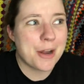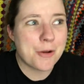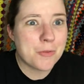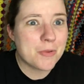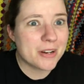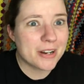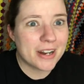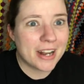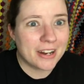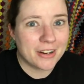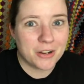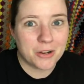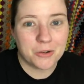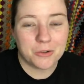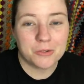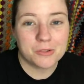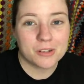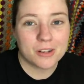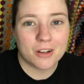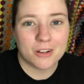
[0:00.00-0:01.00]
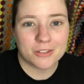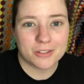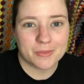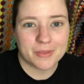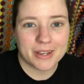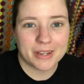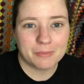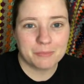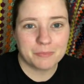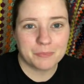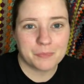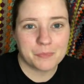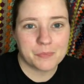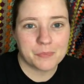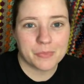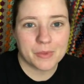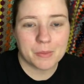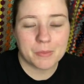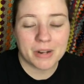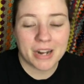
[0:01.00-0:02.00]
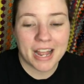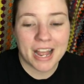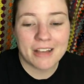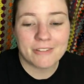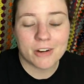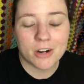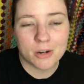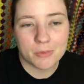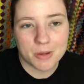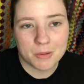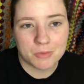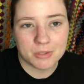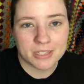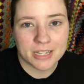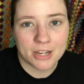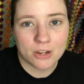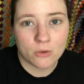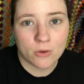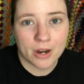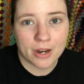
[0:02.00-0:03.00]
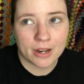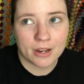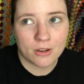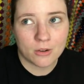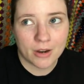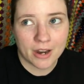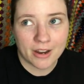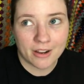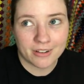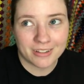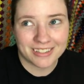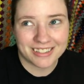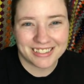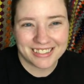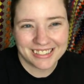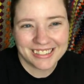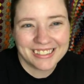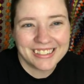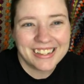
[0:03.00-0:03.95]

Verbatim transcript: Everyone I know calls them that. But I have heard people say cray crayons.